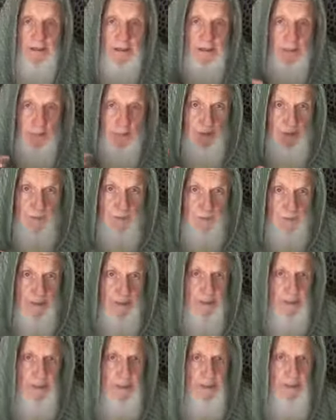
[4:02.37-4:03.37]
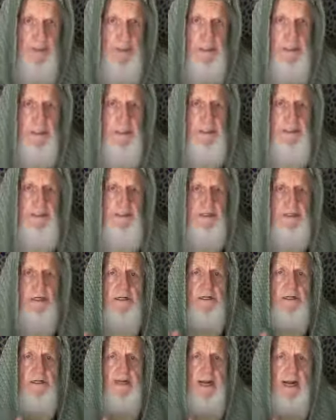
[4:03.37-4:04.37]
We mentioned that he
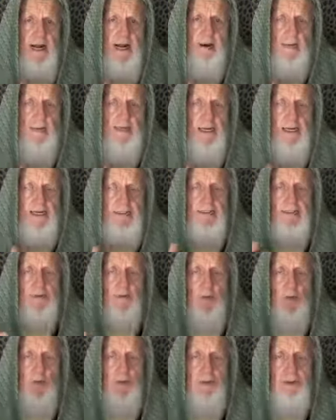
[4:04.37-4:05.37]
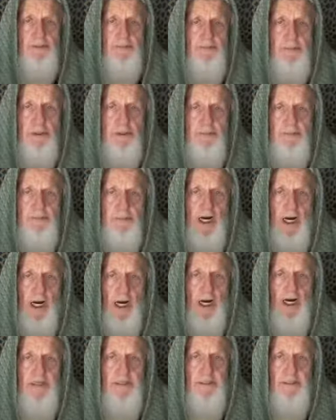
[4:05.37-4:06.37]
started out as a worshiper of
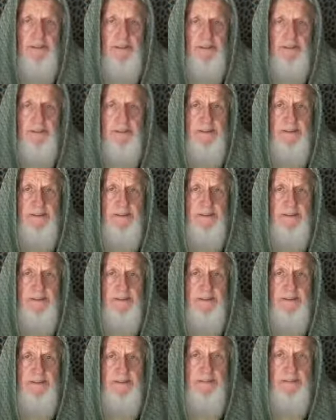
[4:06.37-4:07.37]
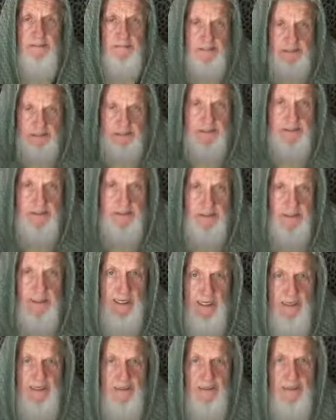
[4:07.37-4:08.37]
God. We mentioned
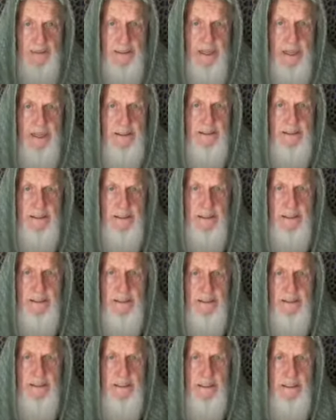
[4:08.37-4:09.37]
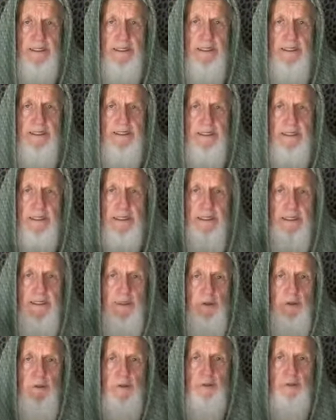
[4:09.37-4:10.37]
that last night, that he
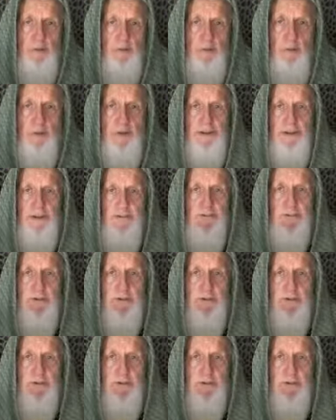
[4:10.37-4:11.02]
used to worship